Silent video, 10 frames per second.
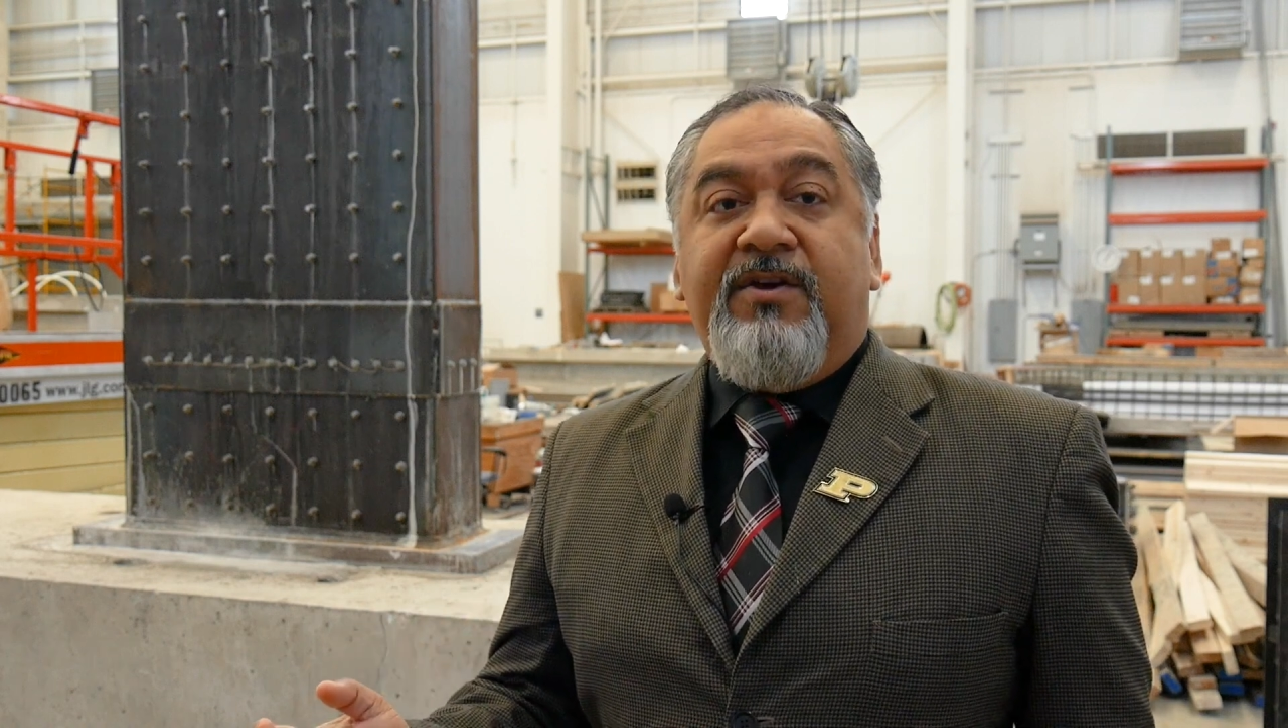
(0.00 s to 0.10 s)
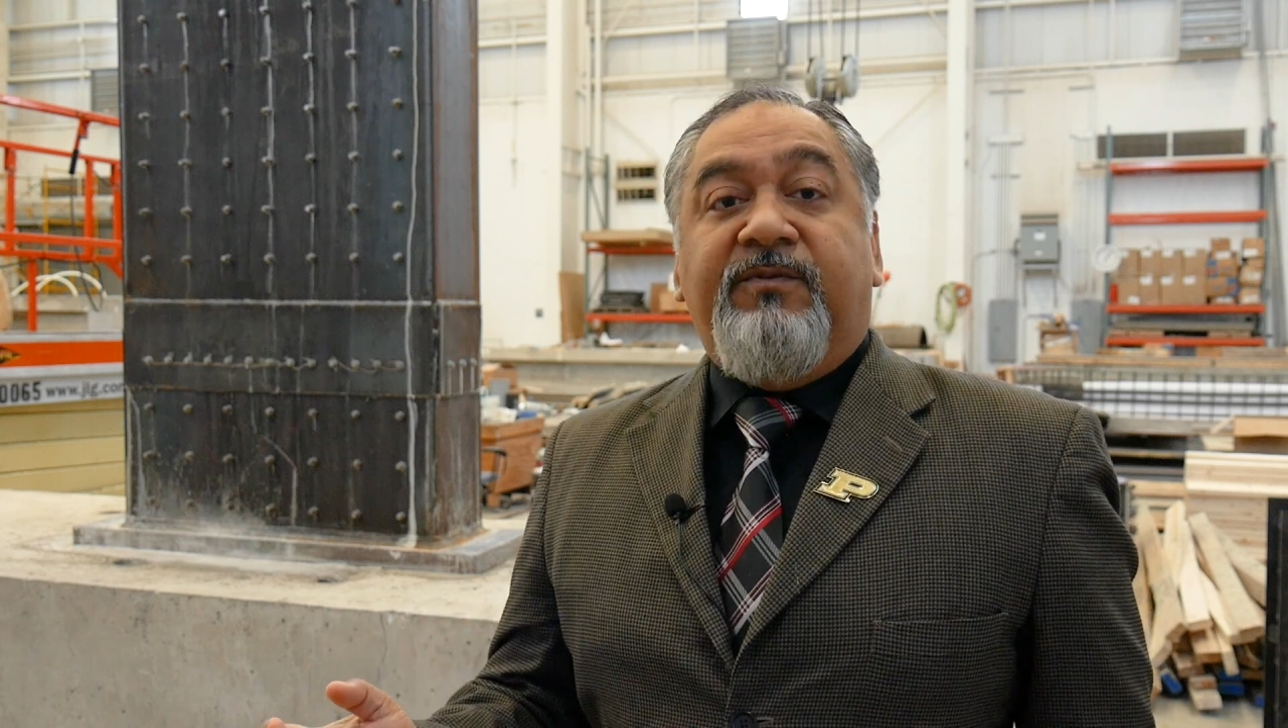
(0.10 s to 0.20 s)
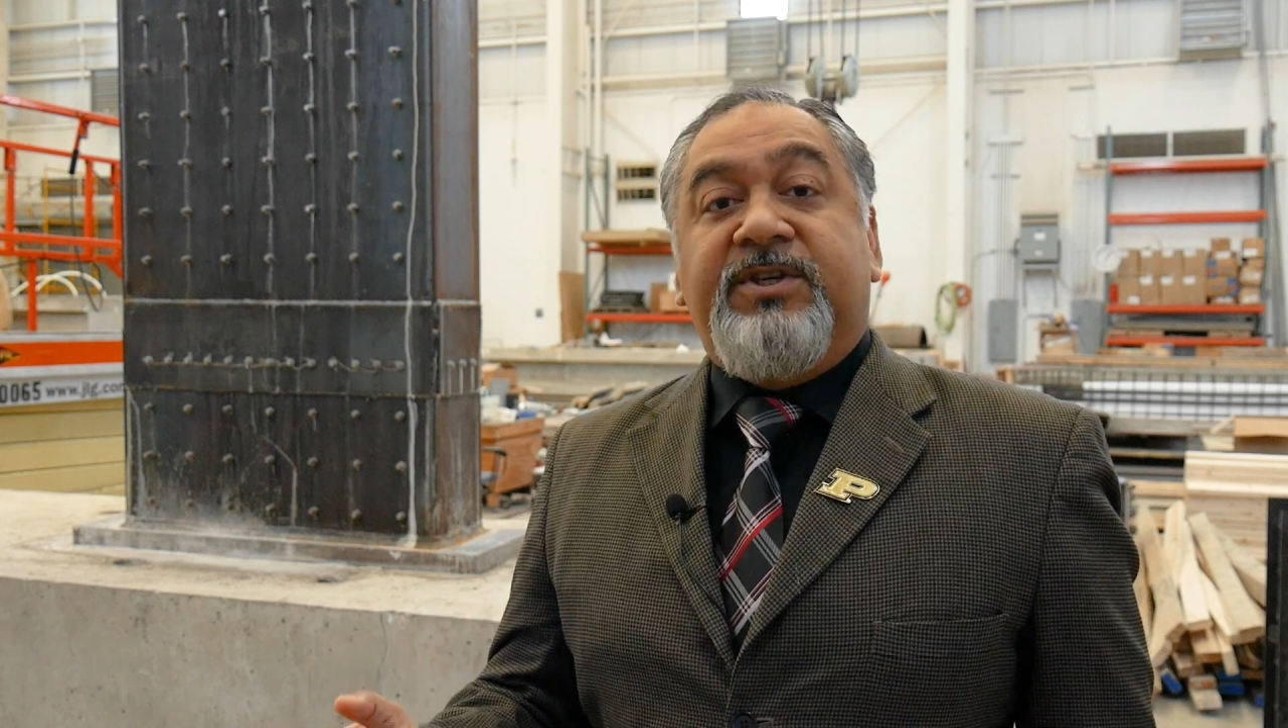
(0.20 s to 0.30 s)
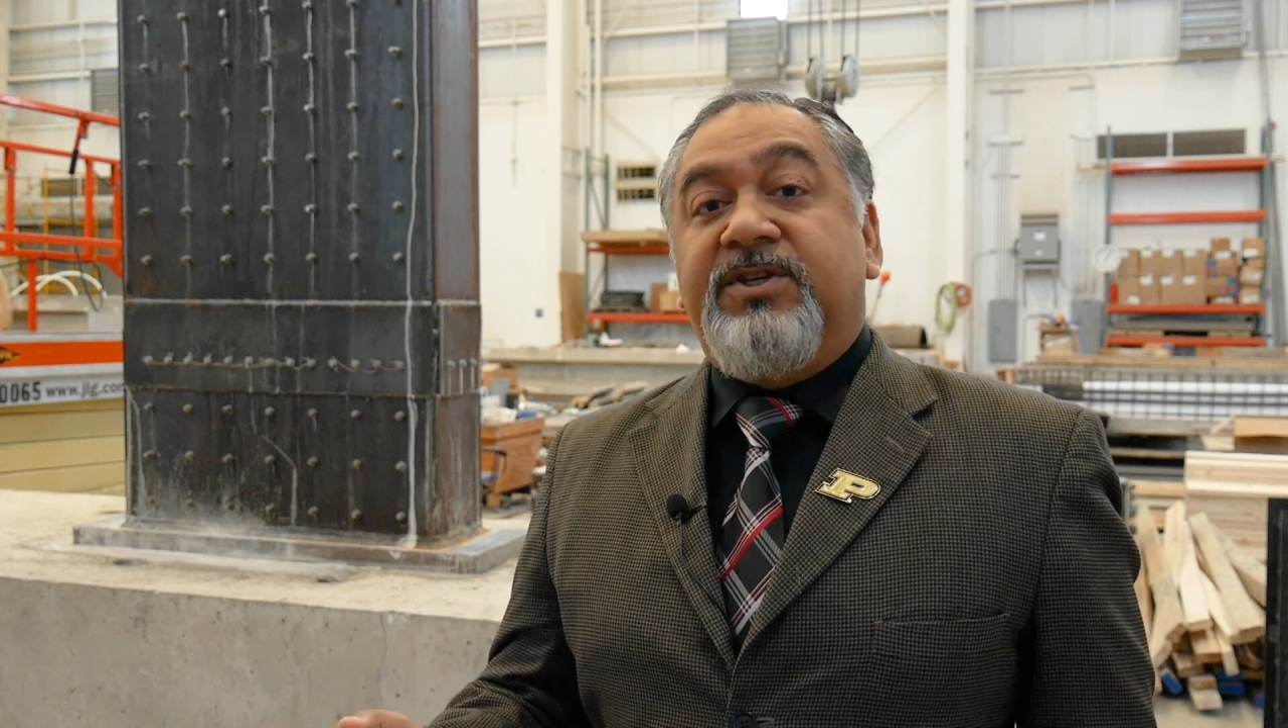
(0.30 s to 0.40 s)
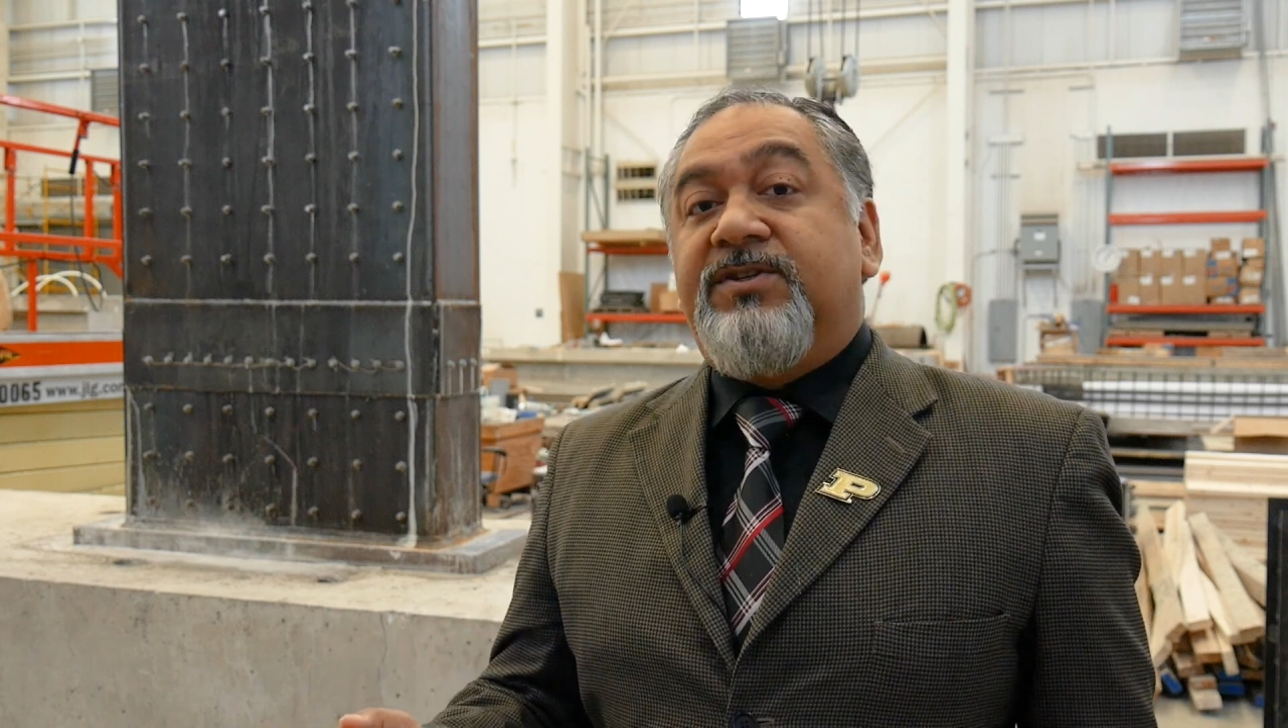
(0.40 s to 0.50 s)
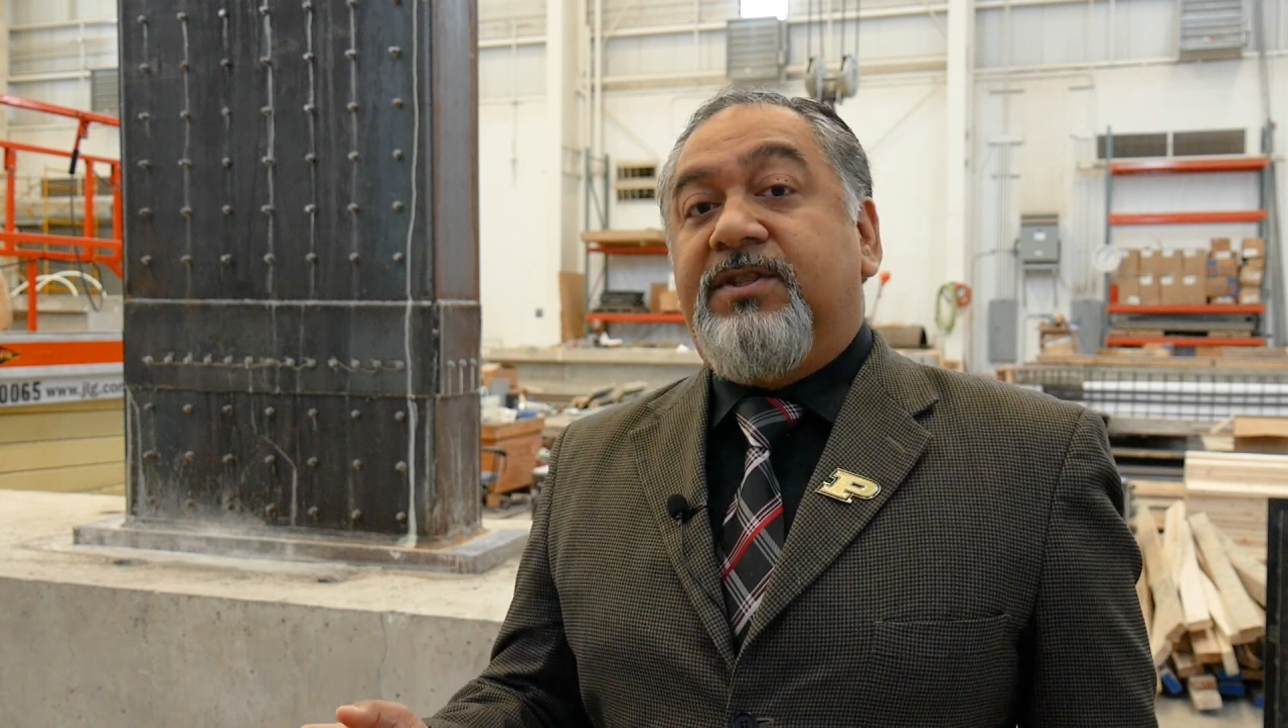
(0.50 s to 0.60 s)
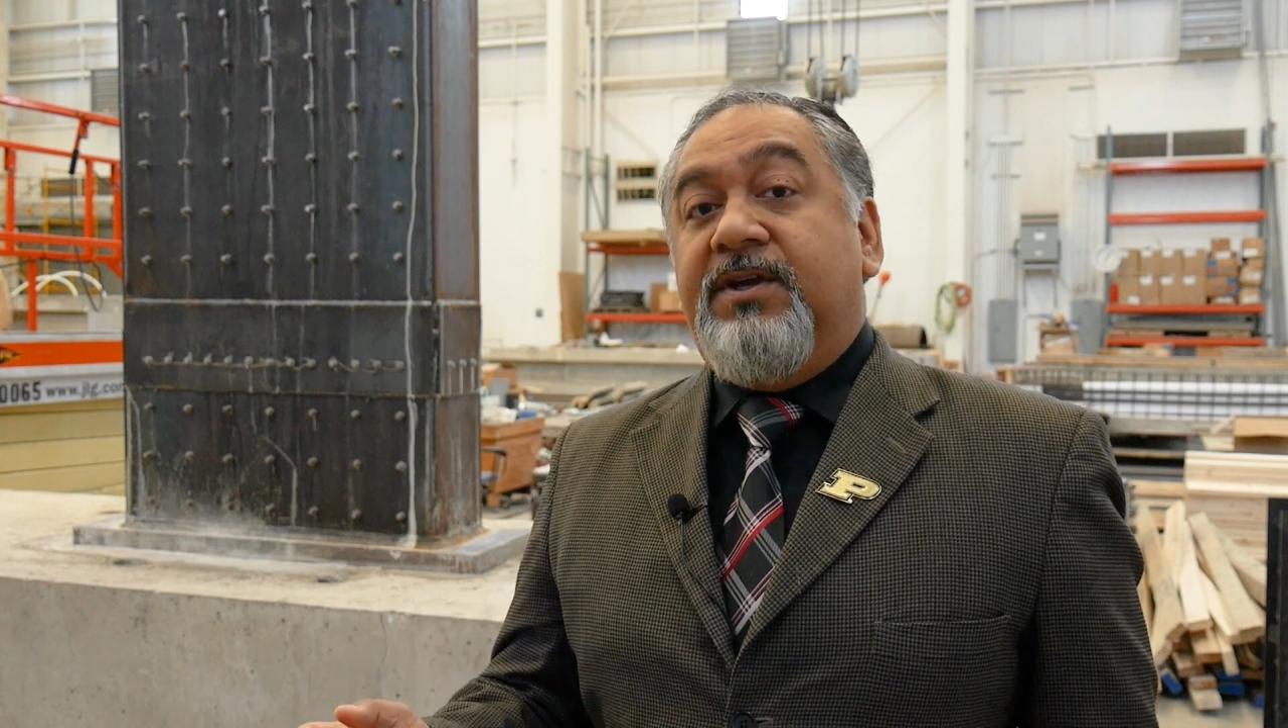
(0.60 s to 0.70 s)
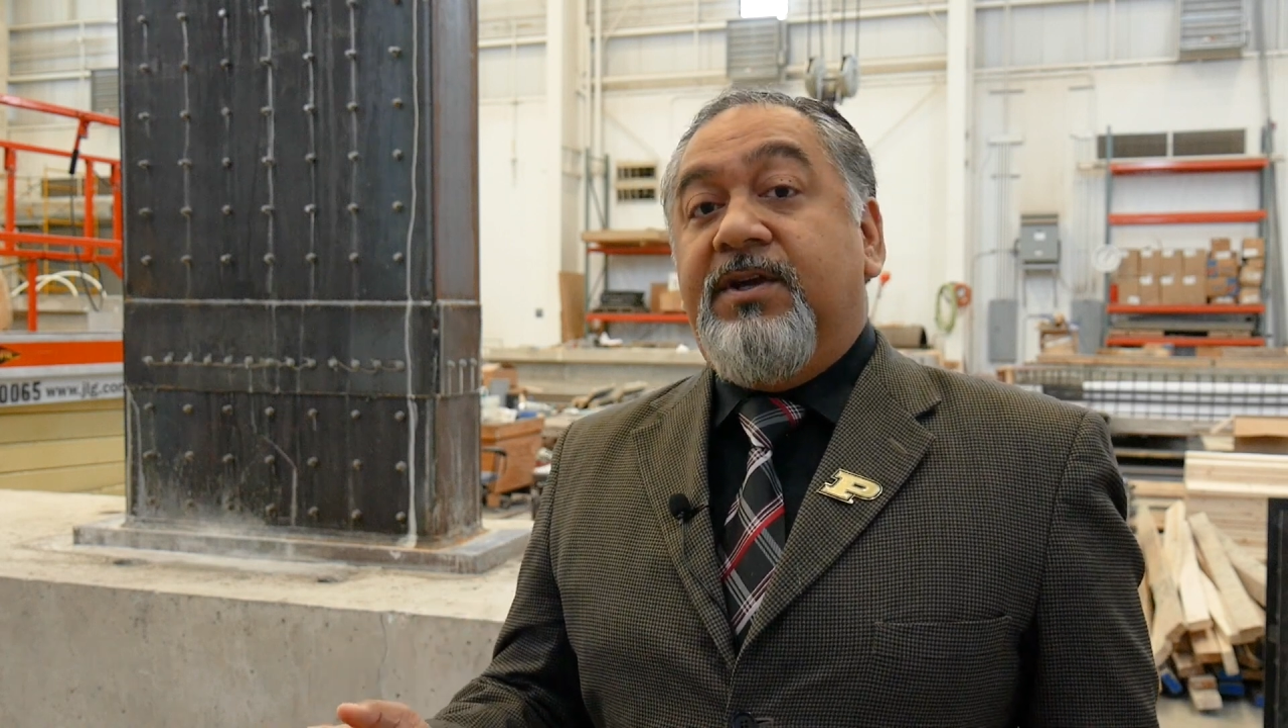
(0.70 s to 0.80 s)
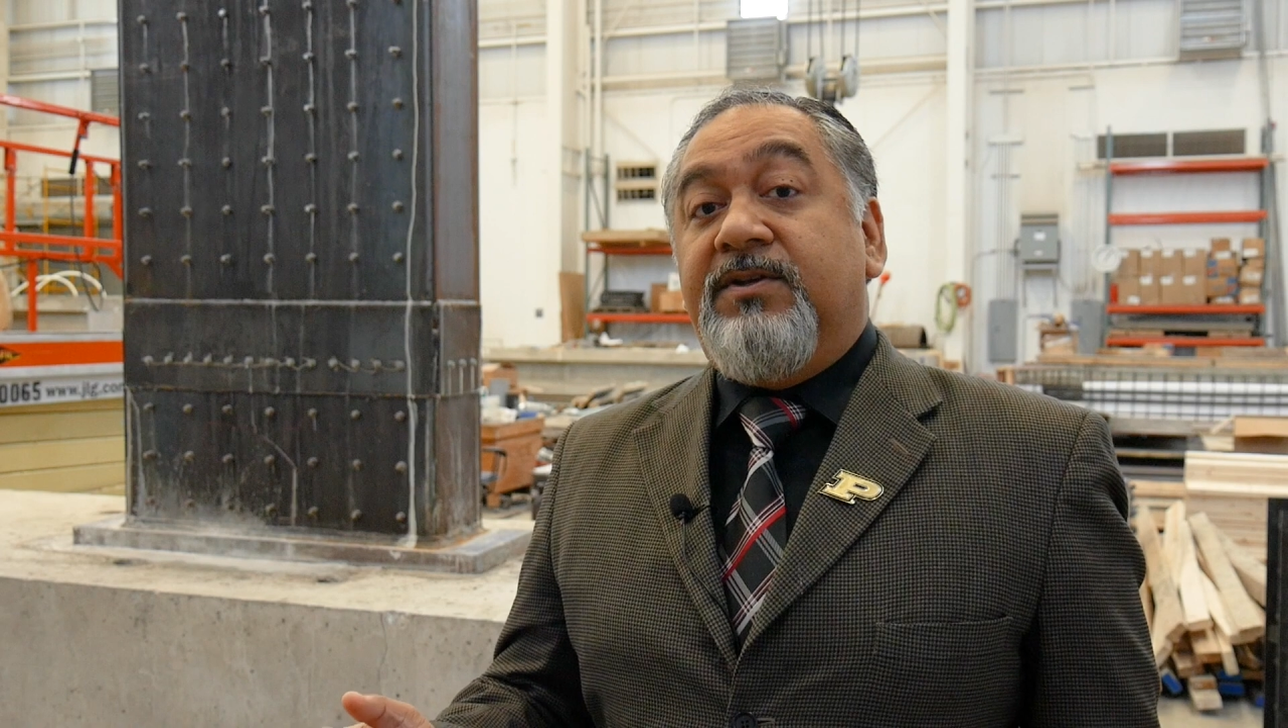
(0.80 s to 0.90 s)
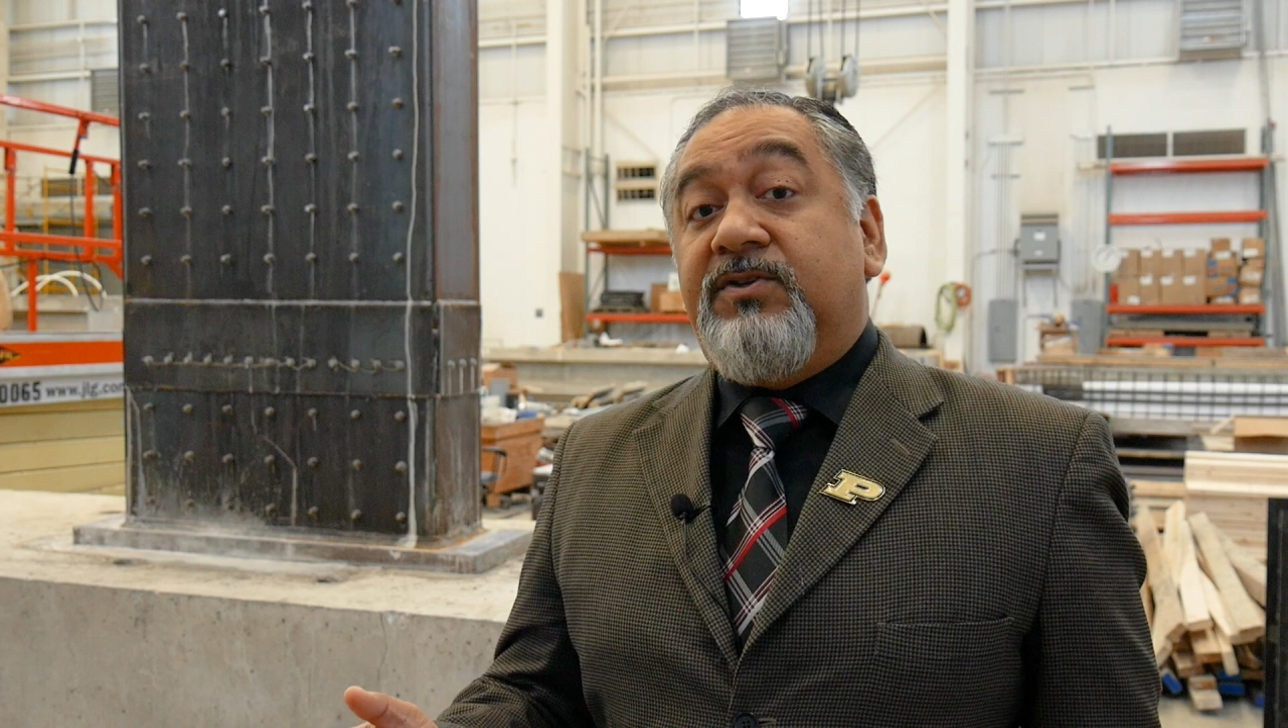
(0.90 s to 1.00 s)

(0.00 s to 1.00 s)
which is the